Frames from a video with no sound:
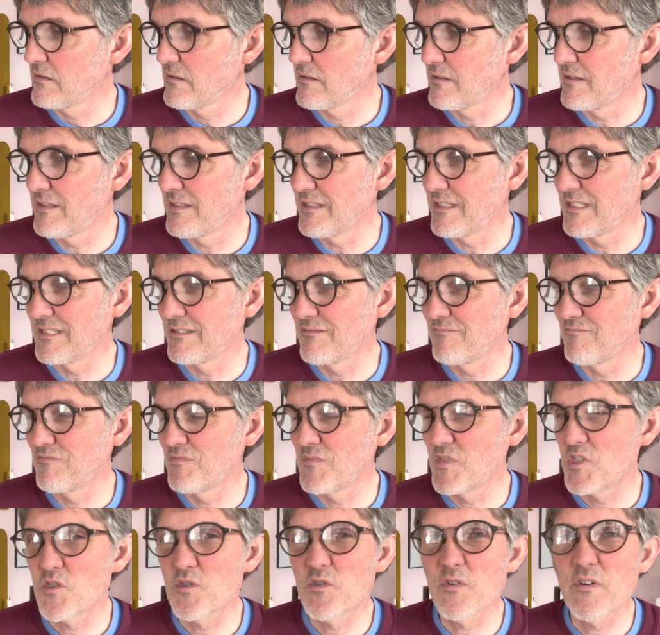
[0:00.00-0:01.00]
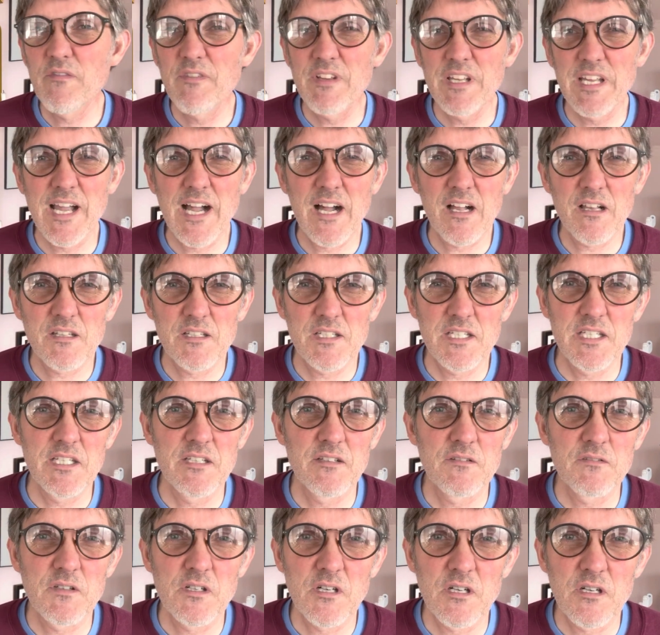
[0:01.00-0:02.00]
the triviality
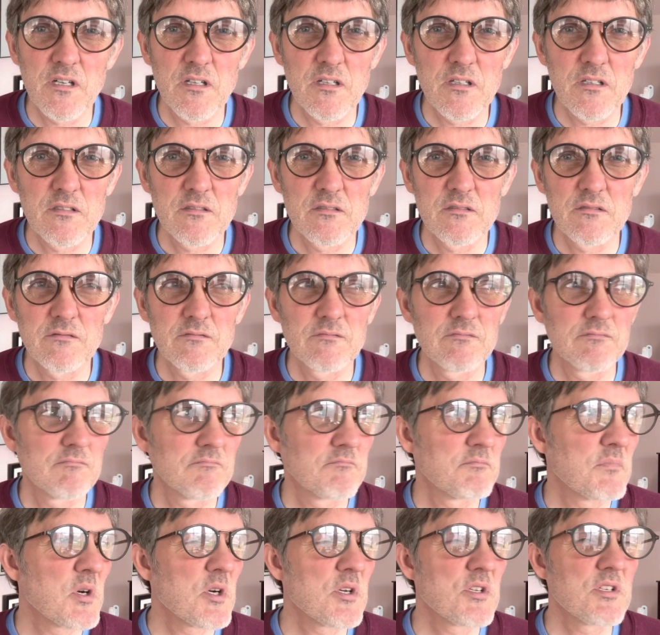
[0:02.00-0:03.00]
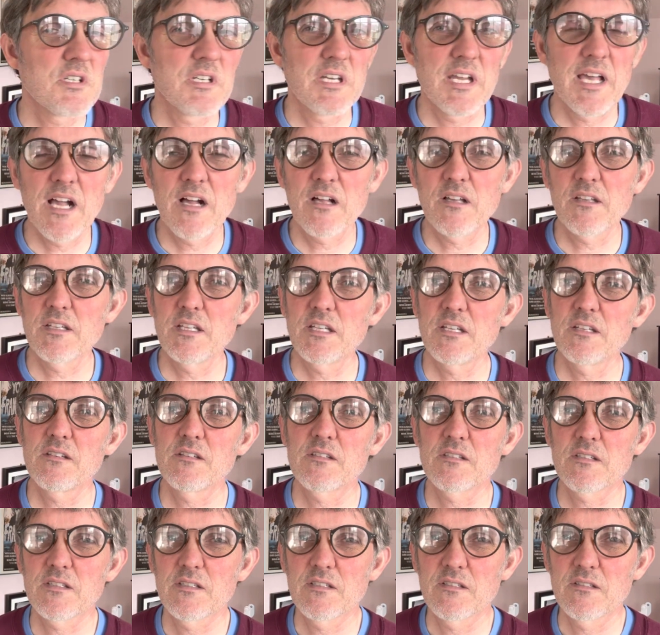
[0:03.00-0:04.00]
of our
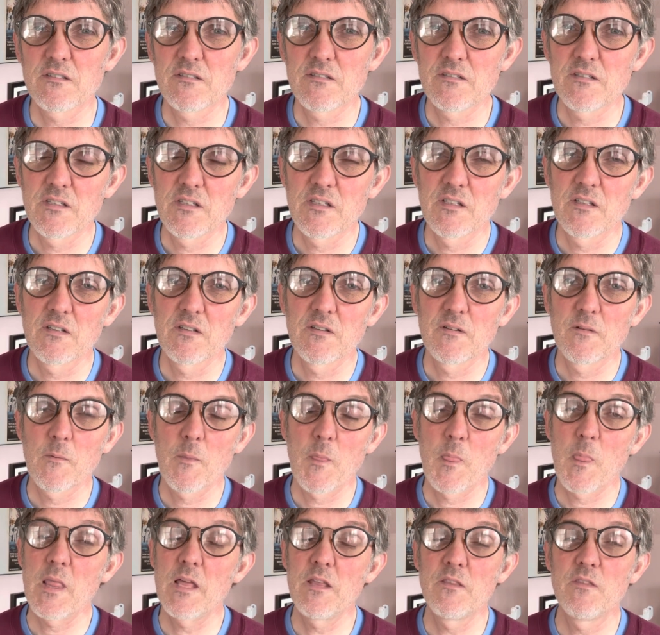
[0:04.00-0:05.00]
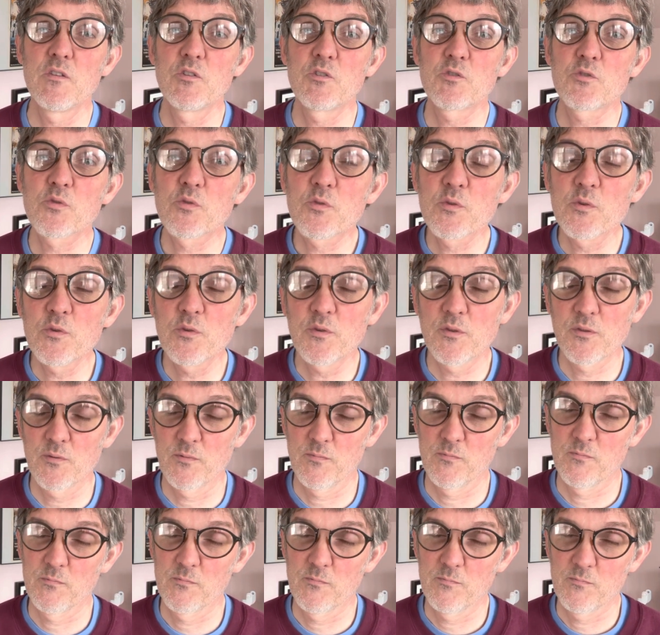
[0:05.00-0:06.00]
personalities, and the truth,
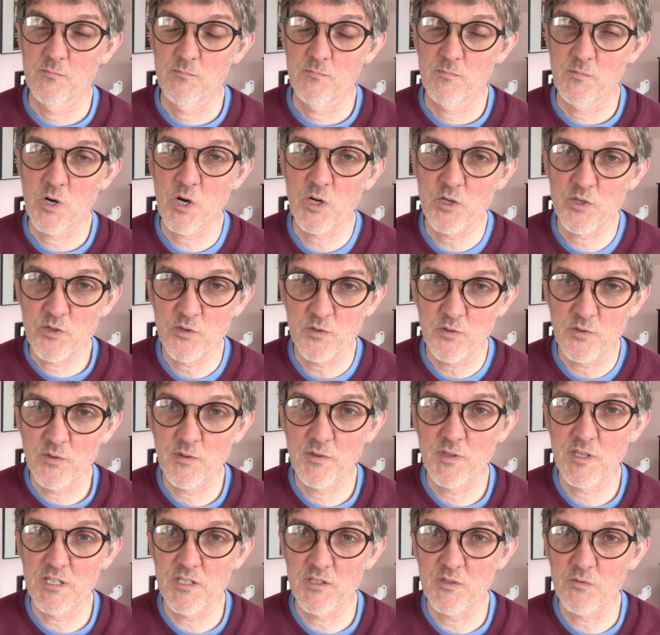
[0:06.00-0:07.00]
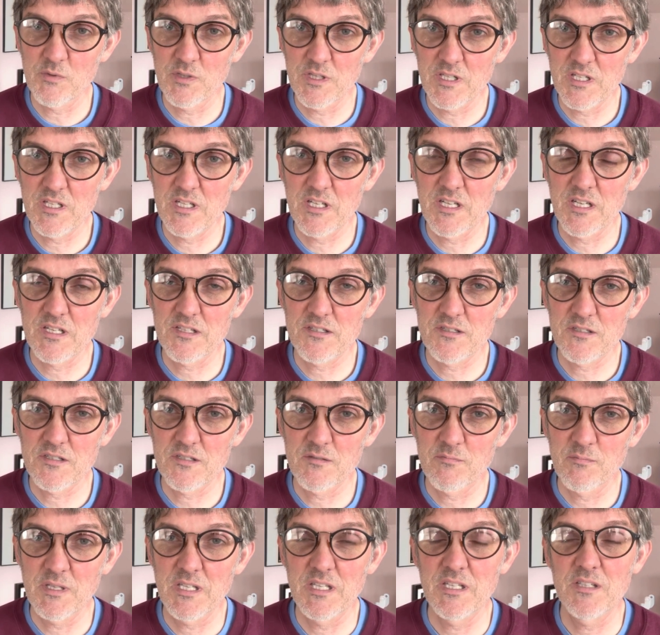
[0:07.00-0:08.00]
our truth that is within
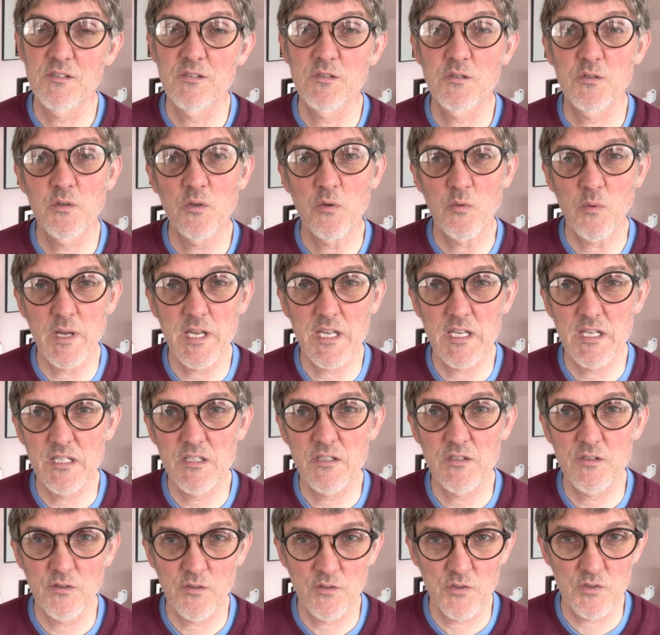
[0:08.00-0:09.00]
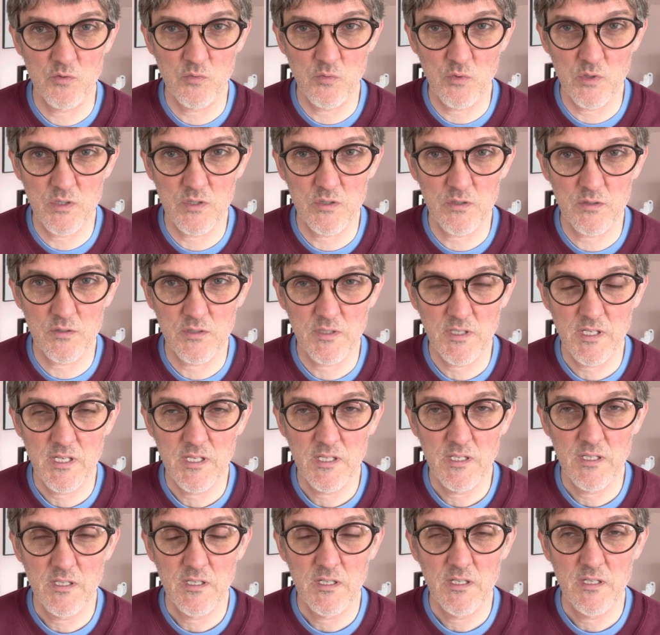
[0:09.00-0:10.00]
us, begins to awaken to this world,
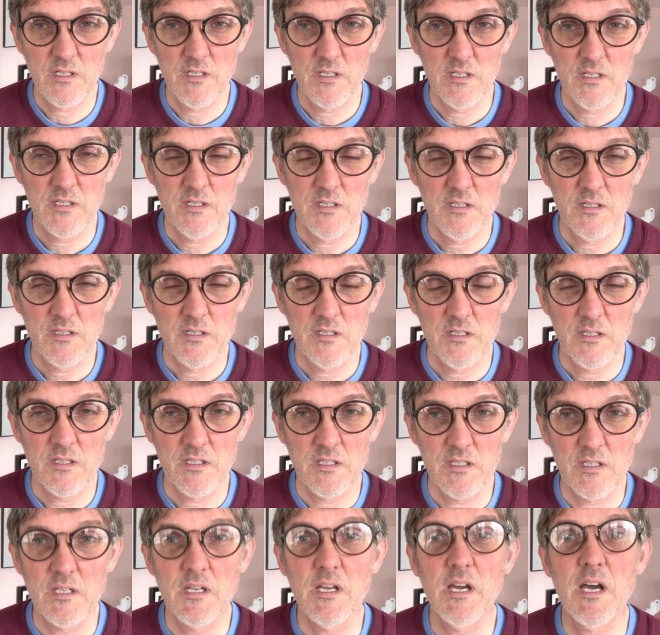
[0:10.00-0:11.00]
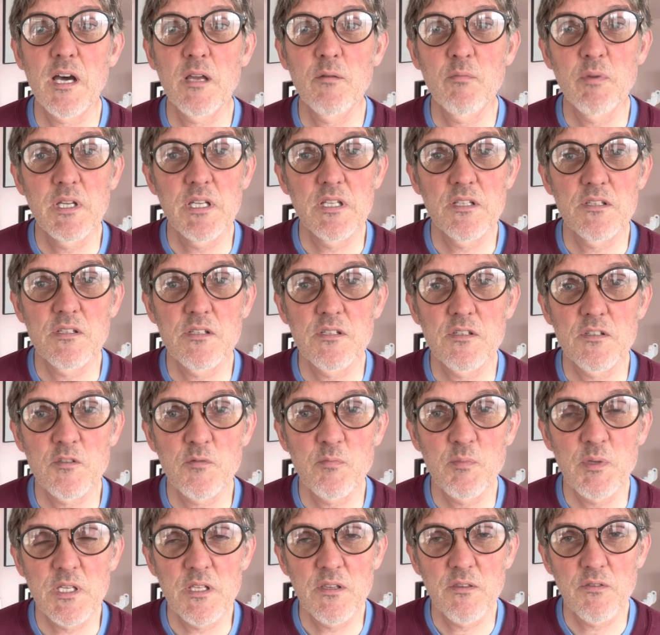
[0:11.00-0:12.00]
and God begins to
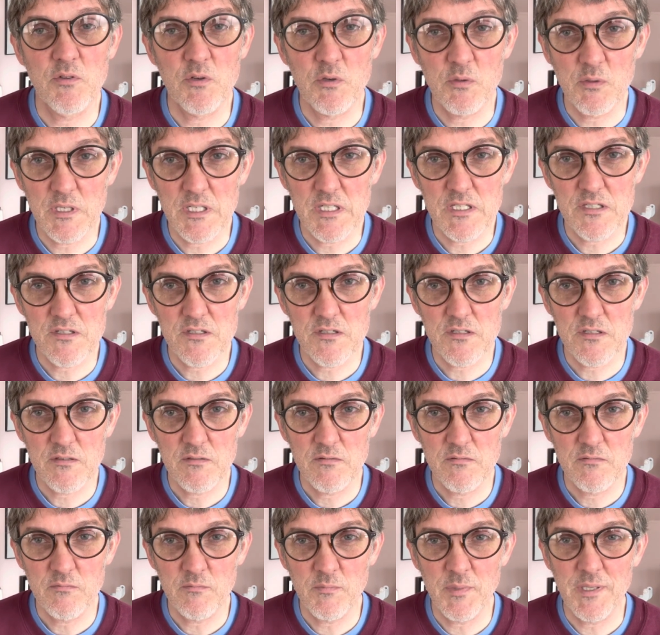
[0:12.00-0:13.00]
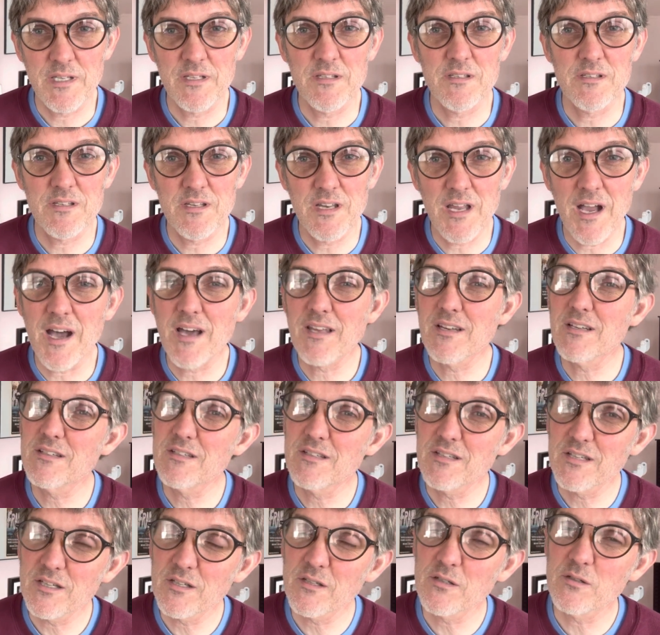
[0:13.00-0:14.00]
speak through us. But it's not
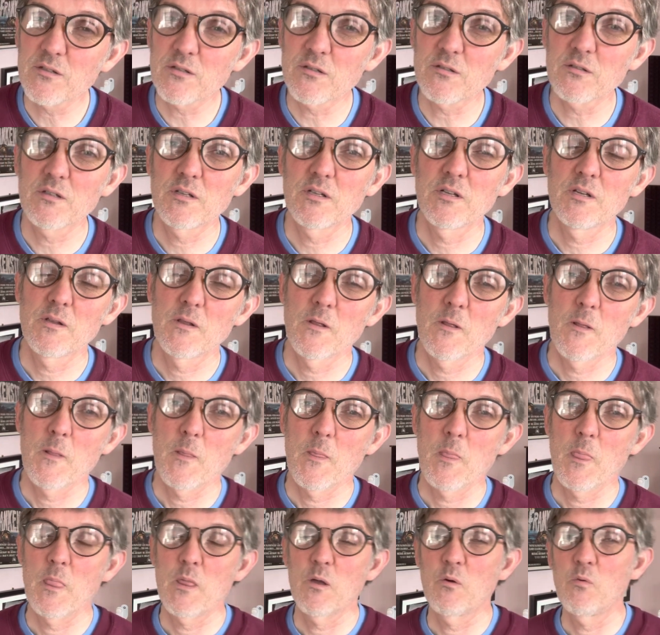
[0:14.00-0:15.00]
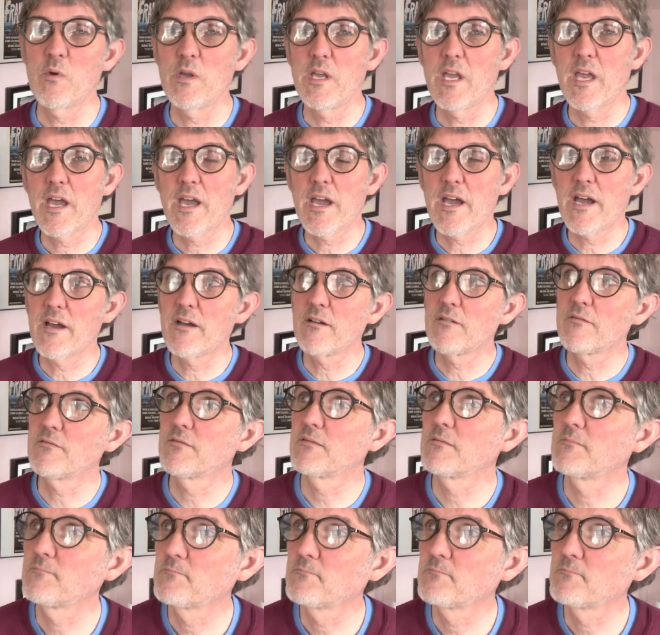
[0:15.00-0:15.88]
until we have